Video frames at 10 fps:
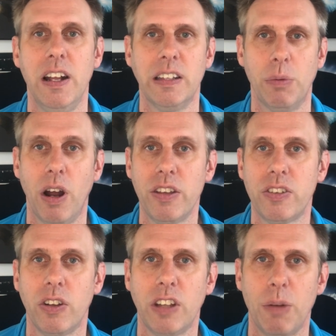Now when I
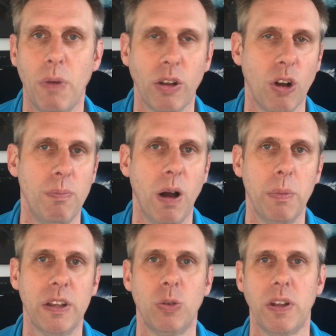signed up, I got mine
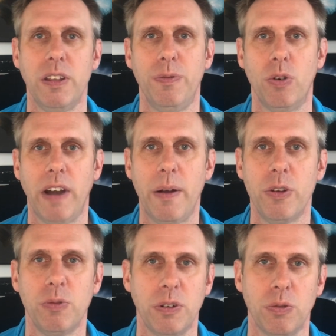within 24
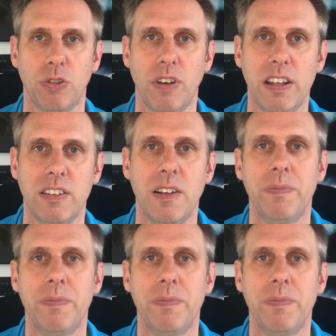hours, which was great.